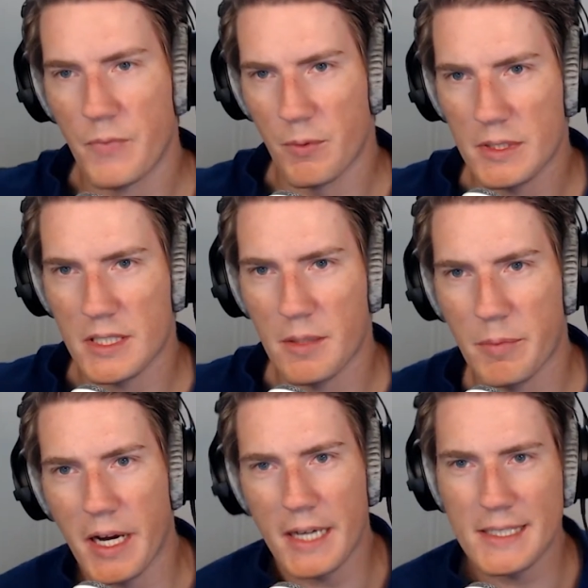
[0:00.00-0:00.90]
What's
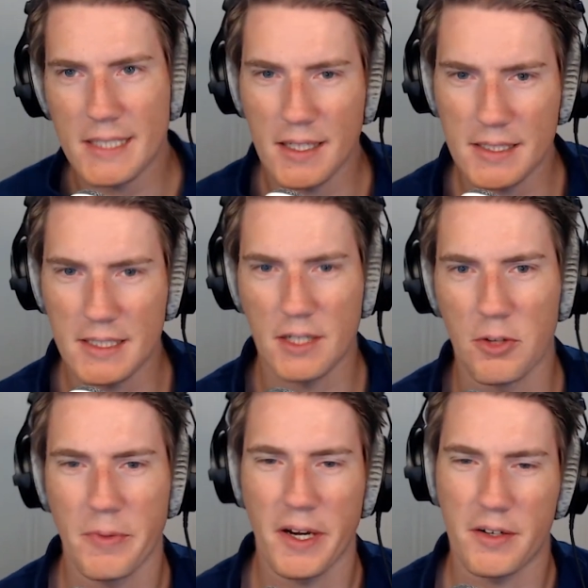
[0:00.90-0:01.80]
up guys, the Lazy
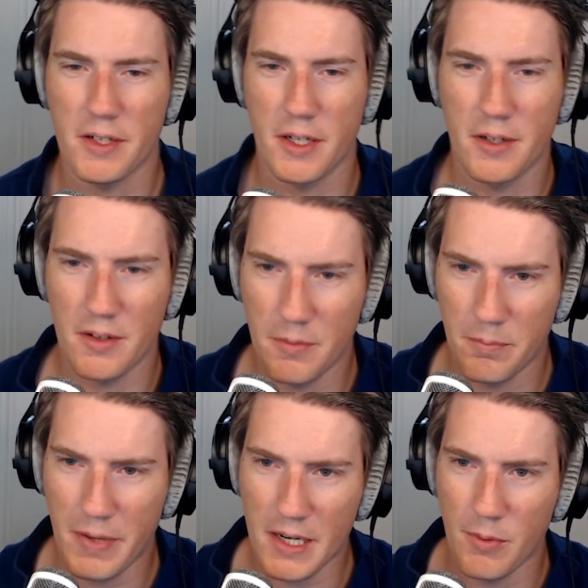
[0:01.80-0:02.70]
Goldmaker here,
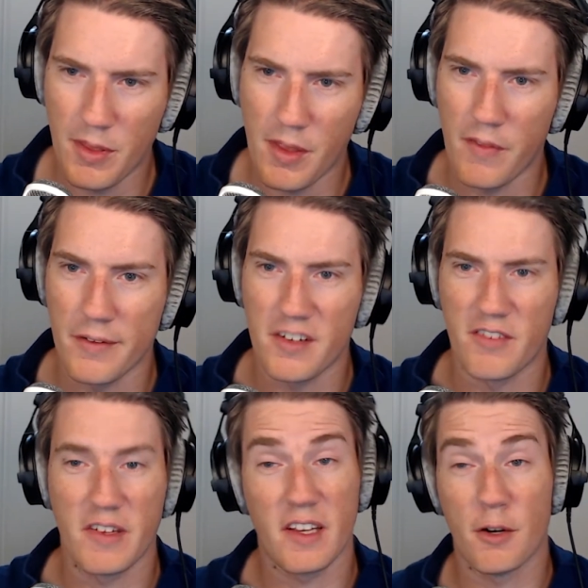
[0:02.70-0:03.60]
back with
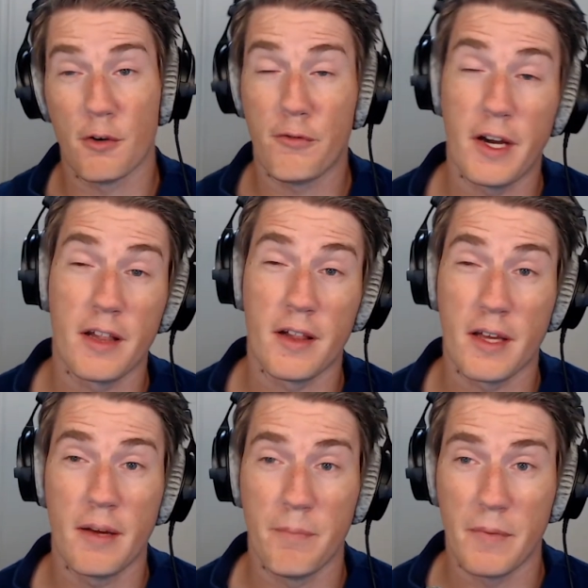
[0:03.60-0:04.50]
another video
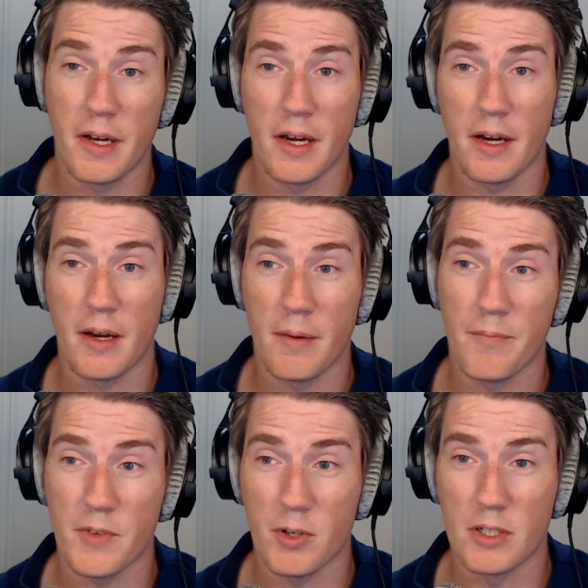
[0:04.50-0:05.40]
finally.
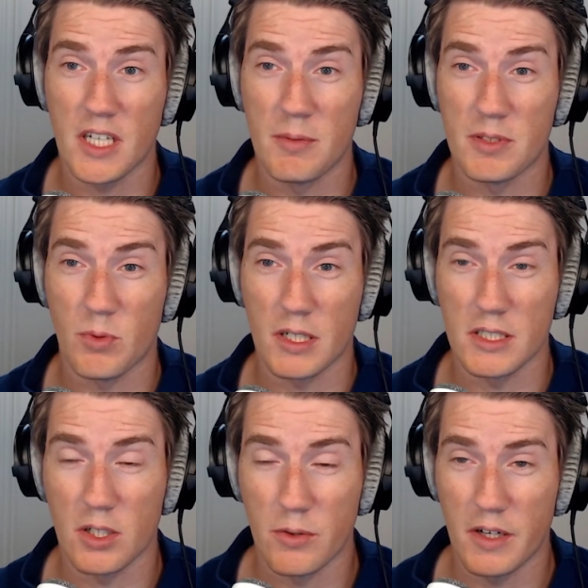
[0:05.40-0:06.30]
Um, current time as work
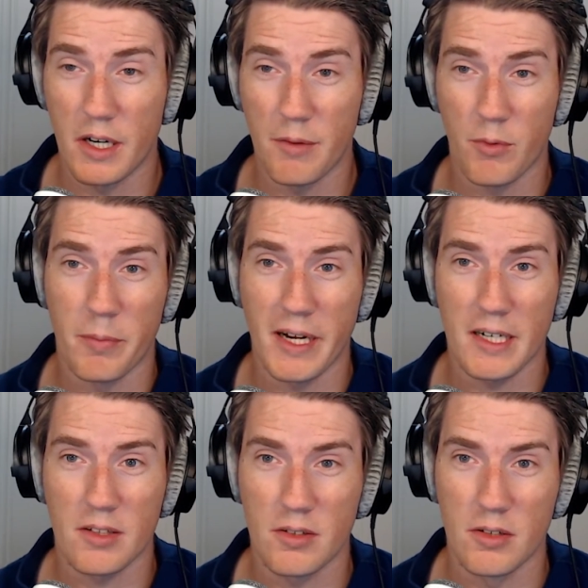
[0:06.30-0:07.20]
is over and we're
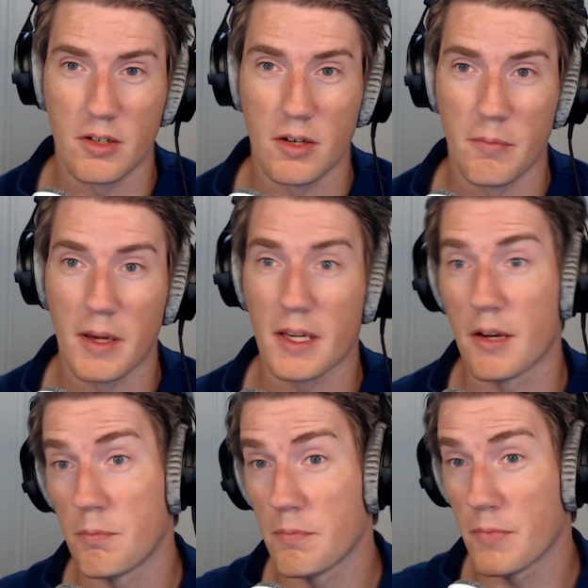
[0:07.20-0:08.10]
back to uh,
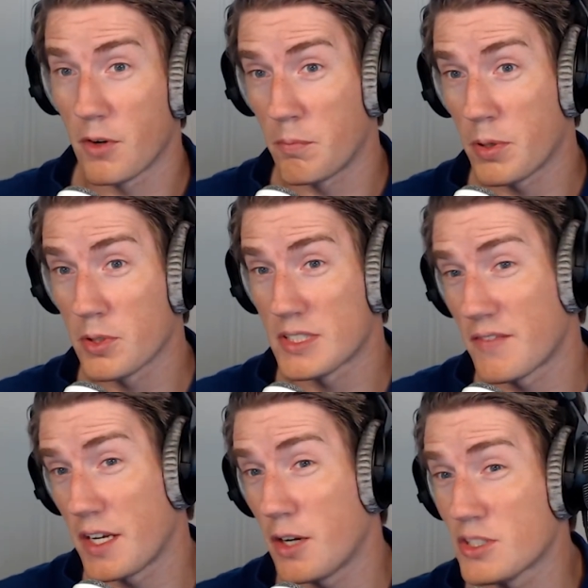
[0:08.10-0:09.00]
making and posting
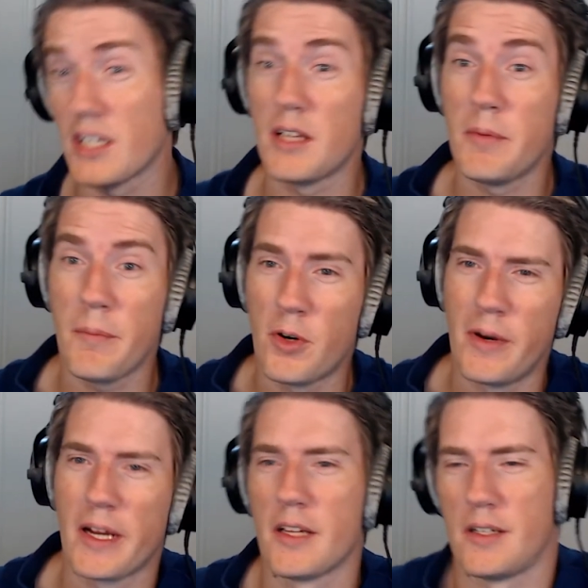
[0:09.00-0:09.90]
videos a little bit more
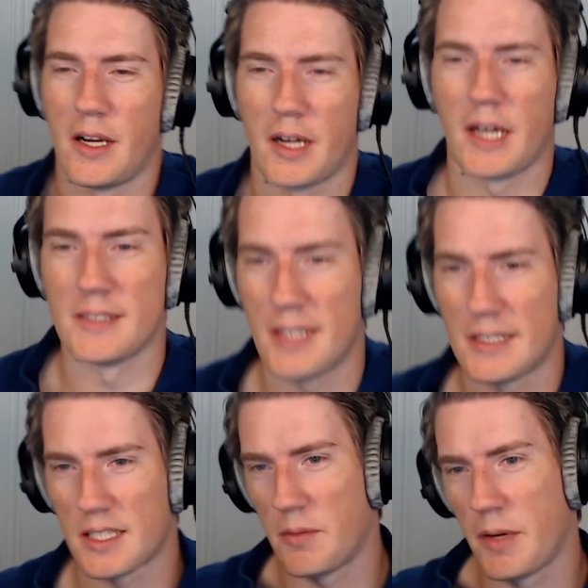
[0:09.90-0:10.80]
regularly again, so
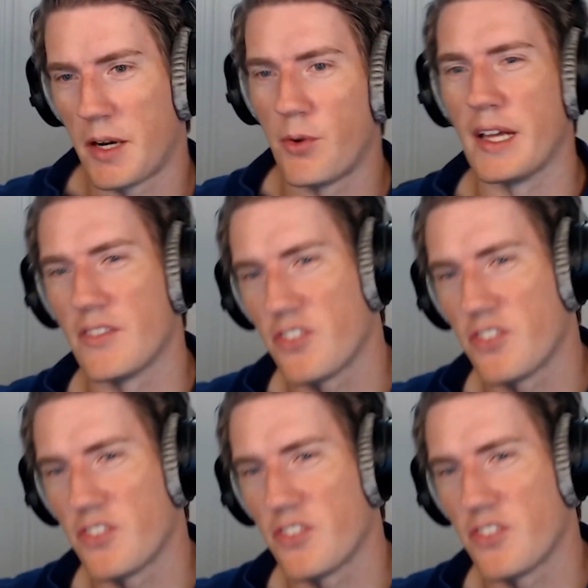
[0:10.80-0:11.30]
that's going to be great.